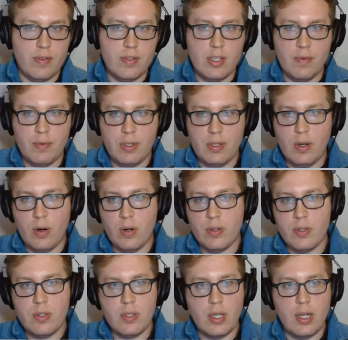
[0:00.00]
70
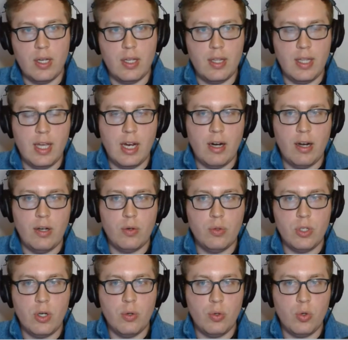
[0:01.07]
yards in the air. I don't
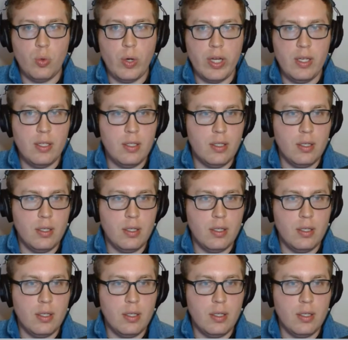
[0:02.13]
know quite